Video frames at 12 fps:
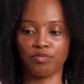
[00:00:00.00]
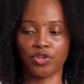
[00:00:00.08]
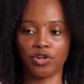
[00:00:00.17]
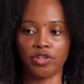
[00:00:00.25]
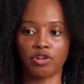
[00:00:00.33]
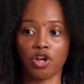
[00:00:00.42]

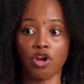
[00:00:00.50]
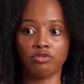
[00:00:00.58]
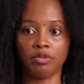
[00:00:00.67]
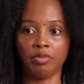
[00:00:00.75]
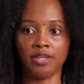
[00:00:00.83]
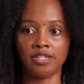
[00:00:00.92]
they're either
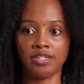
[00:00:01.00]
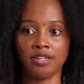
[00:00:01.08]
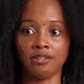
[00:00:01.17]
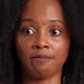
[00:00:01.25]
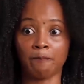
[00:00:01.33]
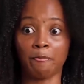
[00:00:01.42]

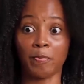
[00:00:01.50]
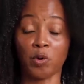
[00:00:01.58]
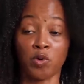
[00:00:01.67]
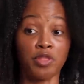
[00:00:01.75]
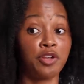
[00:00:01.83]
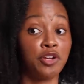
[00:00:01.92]
codependent
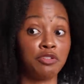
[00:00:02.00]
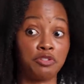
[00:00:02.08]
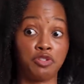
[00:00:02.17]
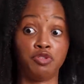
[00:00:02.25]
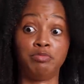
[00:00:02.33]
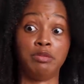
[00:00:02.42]
or
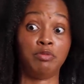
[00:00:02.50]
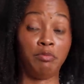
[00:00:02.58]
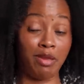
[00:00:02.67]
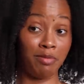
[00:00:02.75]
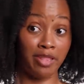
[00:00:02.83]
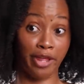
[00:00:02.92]
there's two people
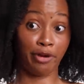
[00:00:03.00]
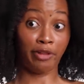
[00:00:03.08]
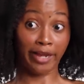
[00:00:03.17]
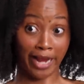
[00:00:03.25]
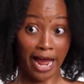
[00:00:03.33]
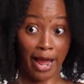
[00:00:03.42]
maybe that are
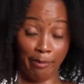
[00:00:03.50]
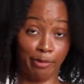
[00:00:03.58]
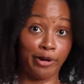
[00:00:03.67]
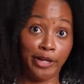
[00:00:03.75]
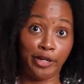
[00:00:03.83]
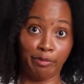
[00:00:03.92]
like
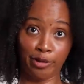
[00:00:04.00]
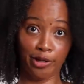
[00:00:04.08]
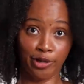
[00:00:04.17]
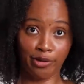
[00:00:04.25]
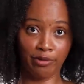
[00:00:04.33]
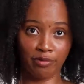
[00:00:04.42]
hyper
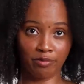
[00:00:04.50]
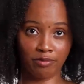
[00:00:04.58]
independent.